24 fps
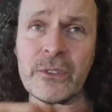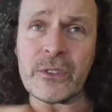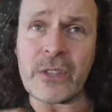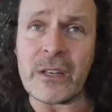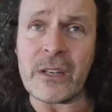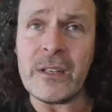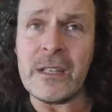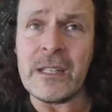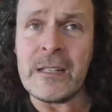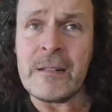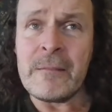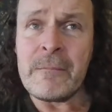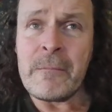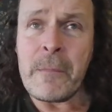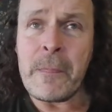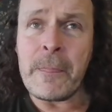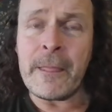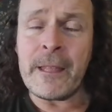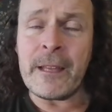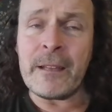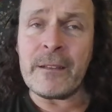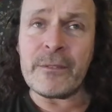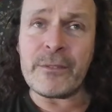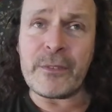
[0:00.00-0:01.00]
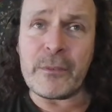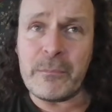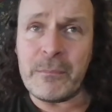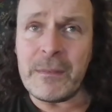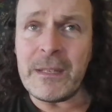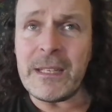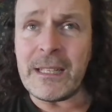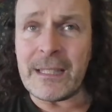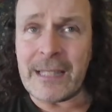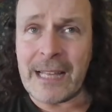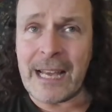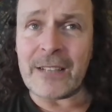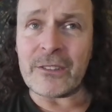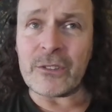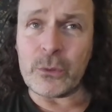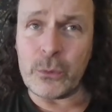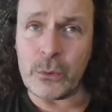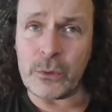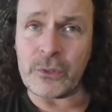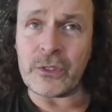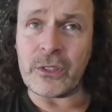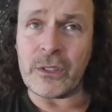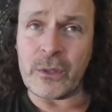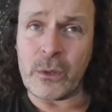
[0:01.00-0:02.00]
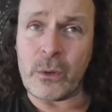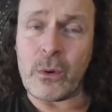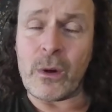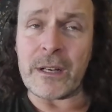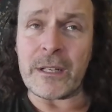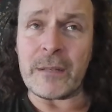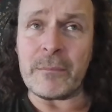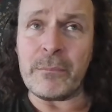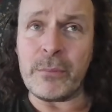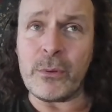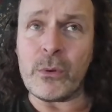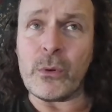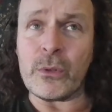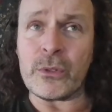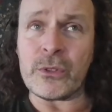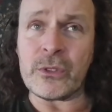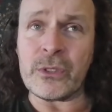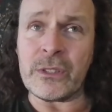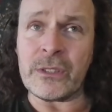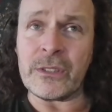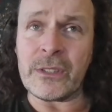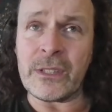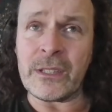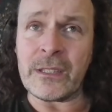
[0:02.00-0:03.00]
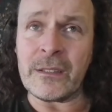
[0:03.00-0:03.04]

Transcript: So for me that's also quite important,